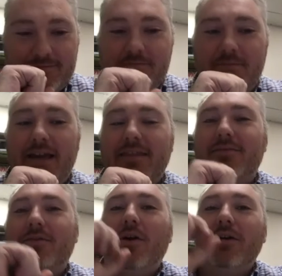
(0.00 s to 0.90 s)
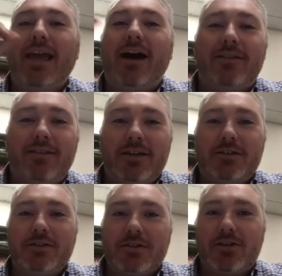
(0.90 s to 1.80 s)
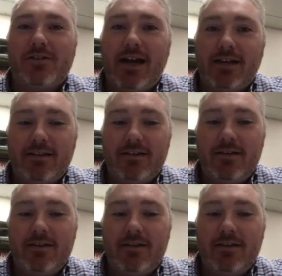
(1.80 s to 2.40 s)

Beth, if all calculations are correct,